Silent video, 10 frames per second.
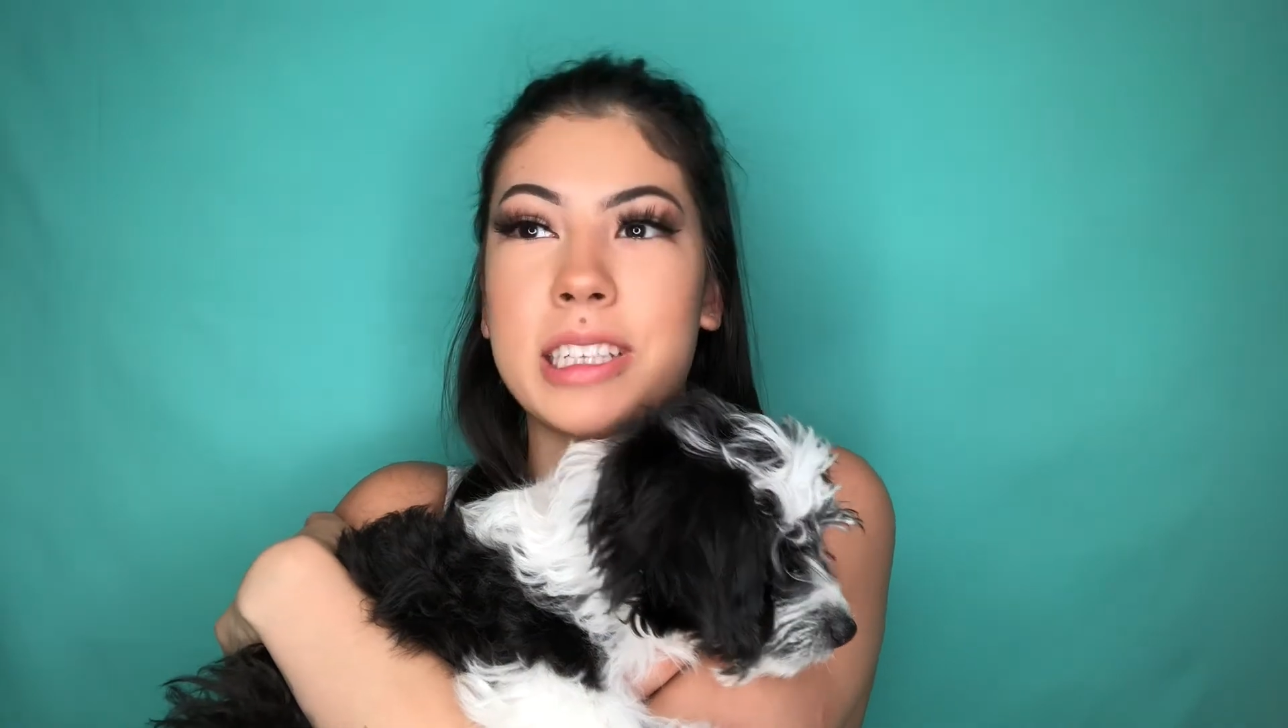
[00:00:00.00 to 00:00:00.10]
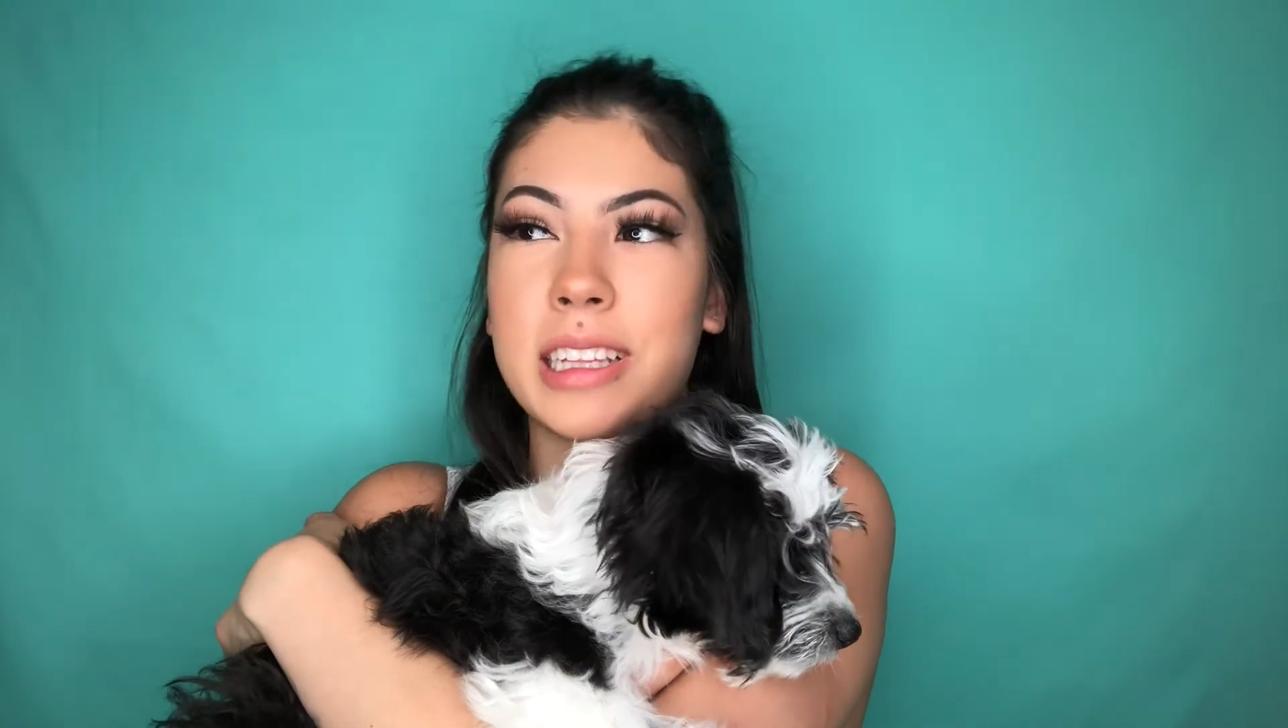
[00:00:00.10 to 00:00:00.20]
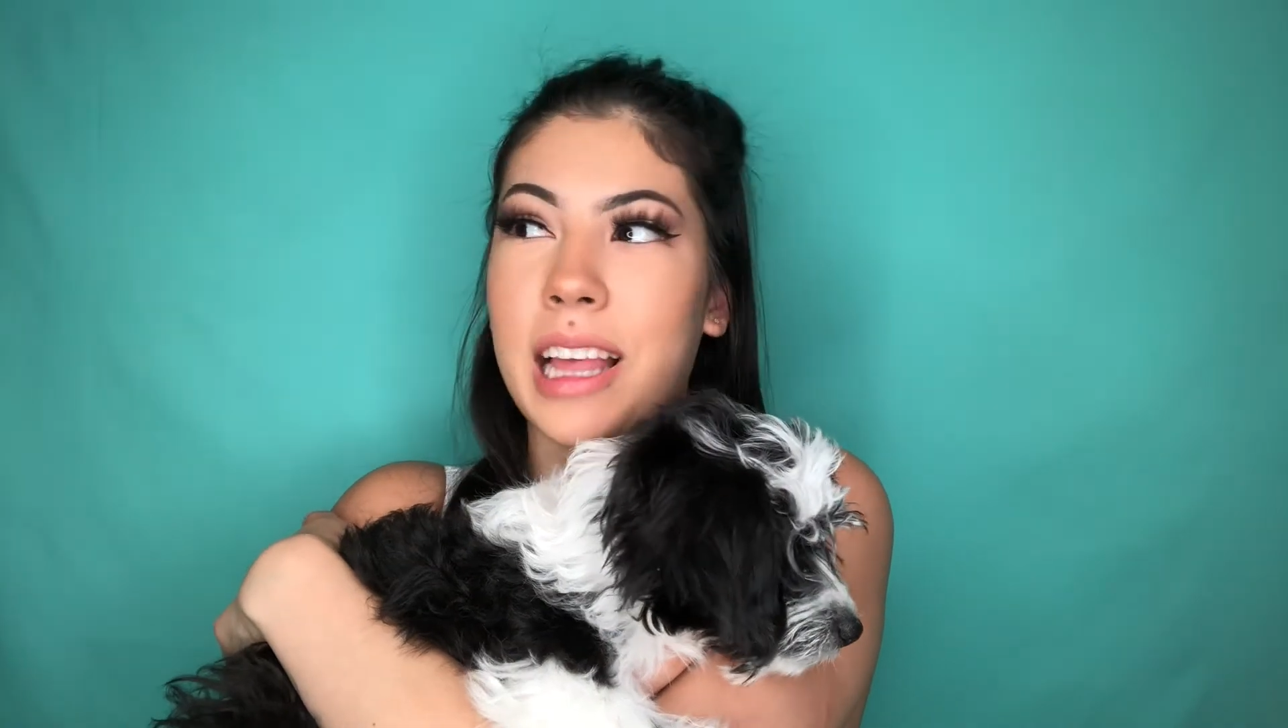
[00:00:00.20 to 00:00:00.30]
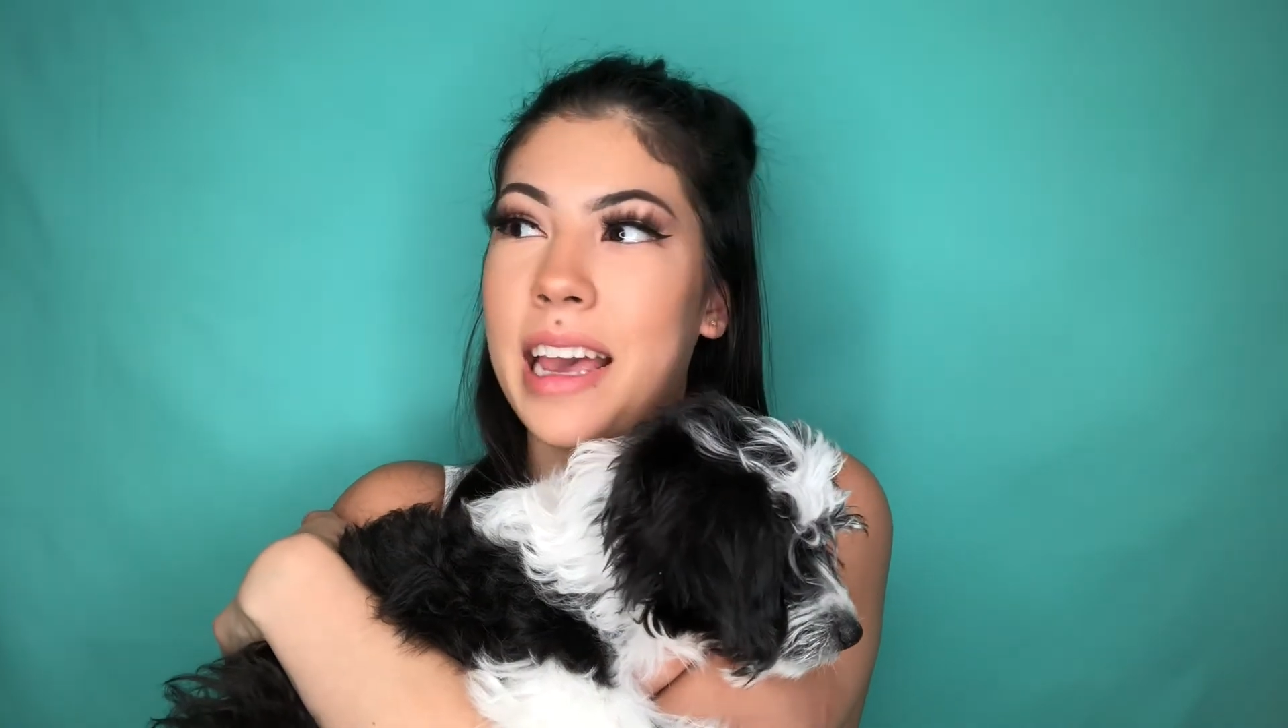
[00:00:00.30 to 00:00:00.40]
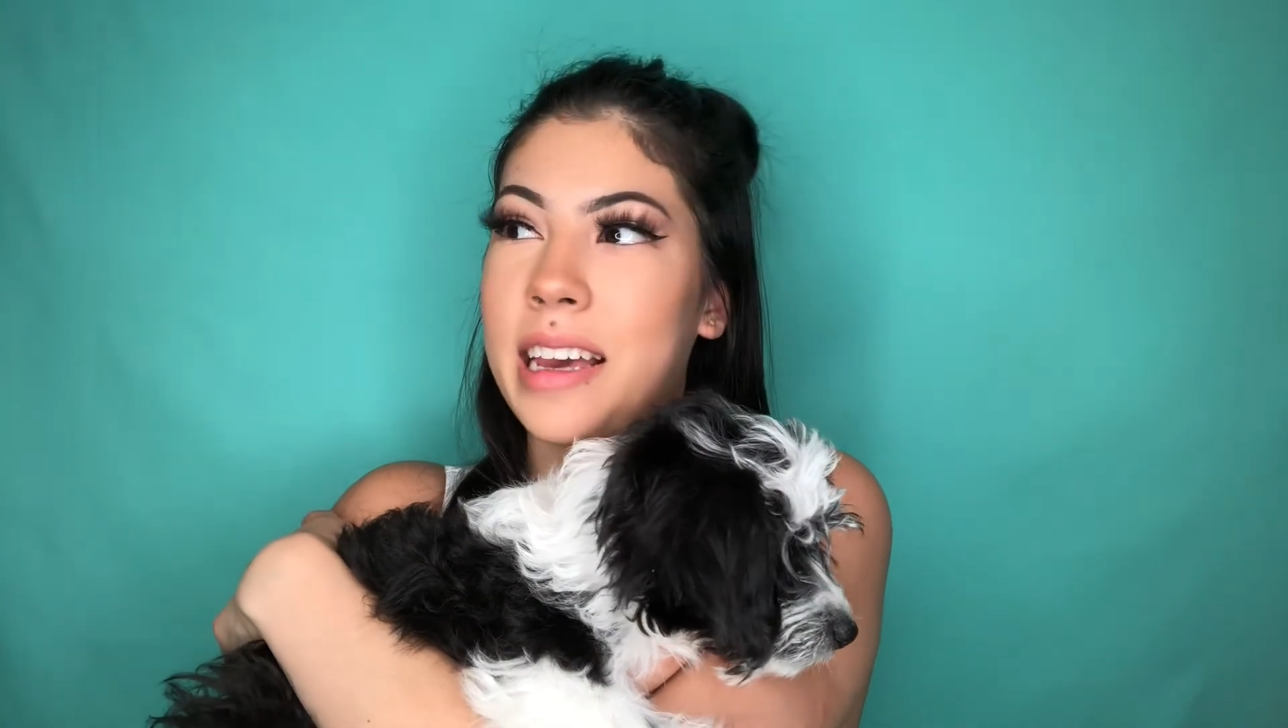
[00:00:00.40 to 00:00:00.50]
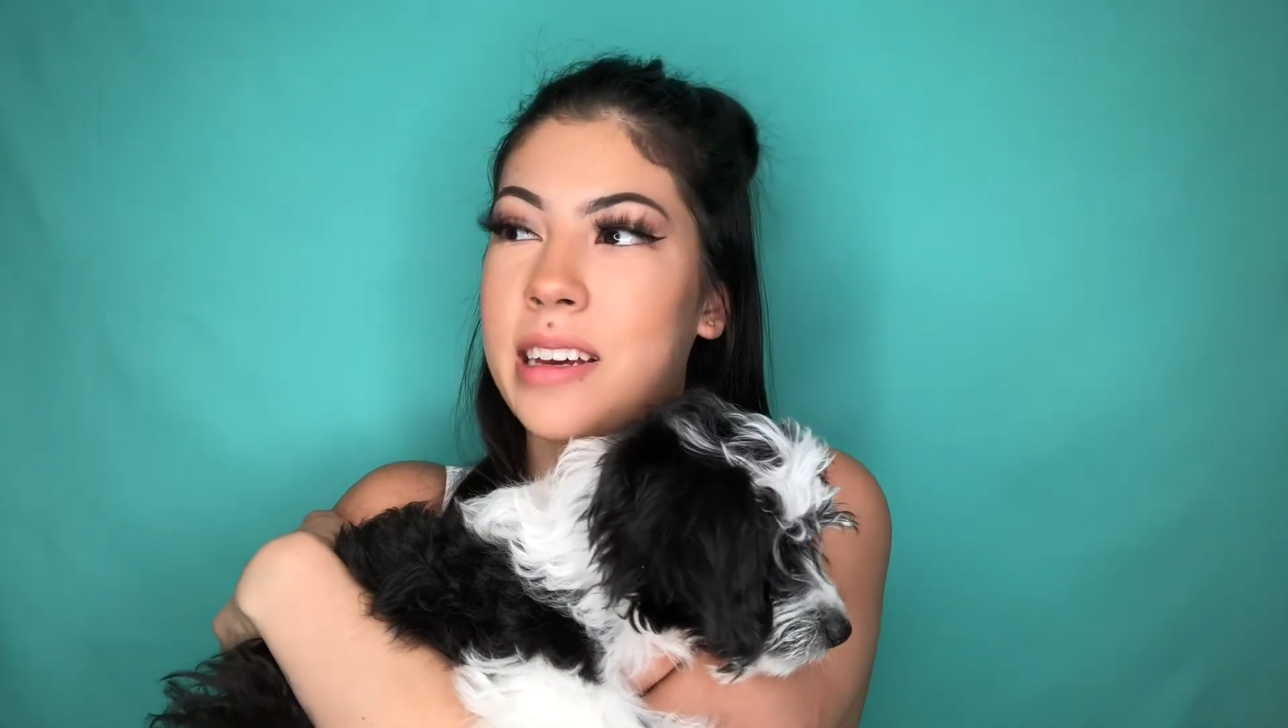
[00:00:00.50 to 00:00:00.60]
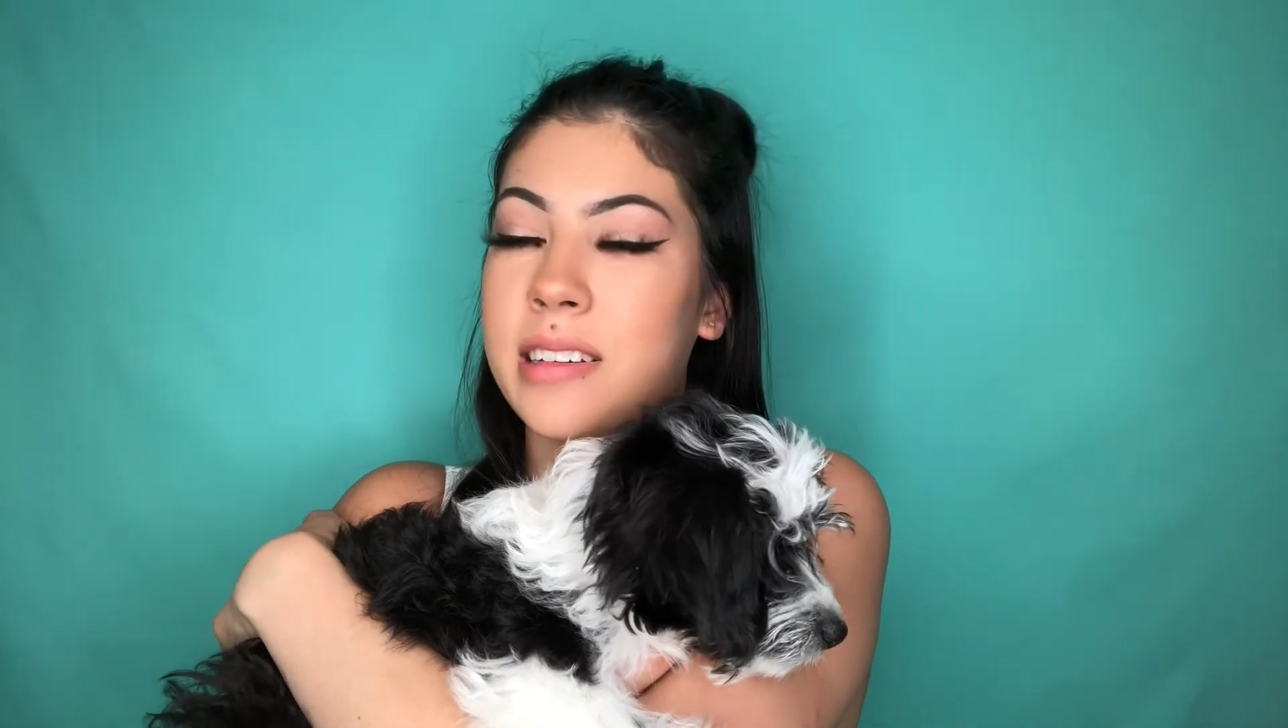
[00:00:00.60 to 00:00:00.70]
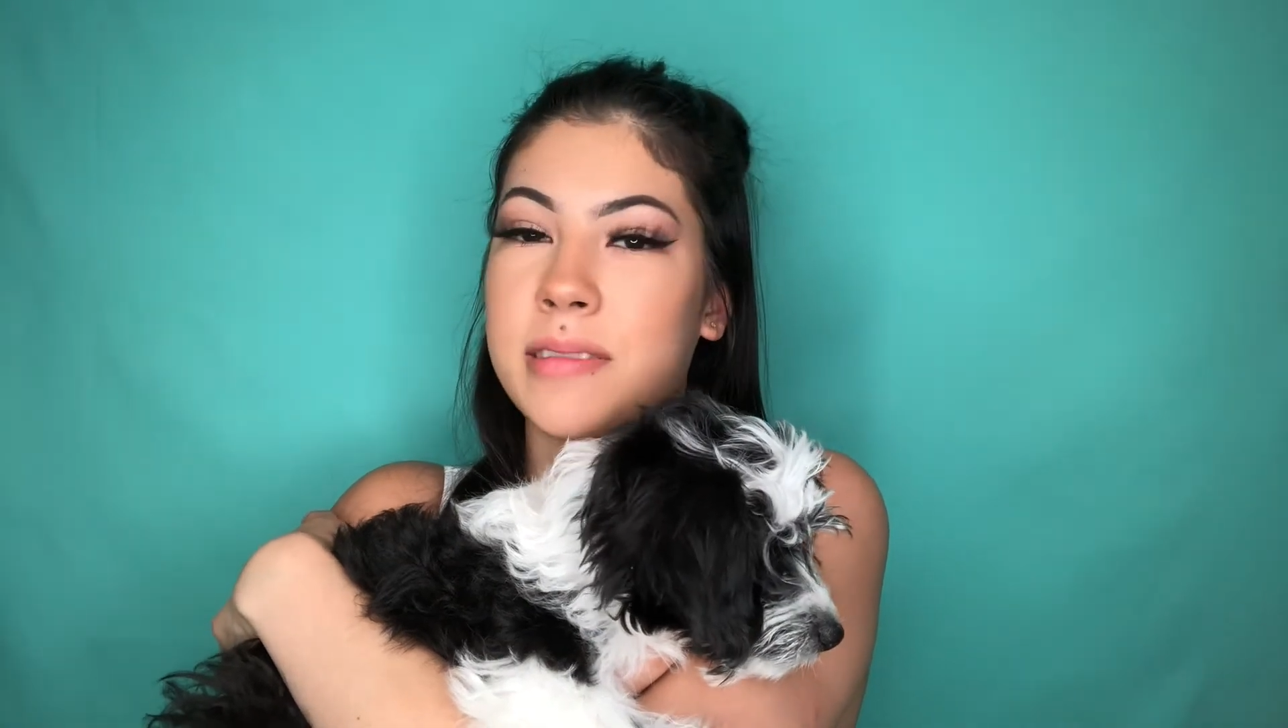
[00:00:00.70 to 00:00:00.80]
it like?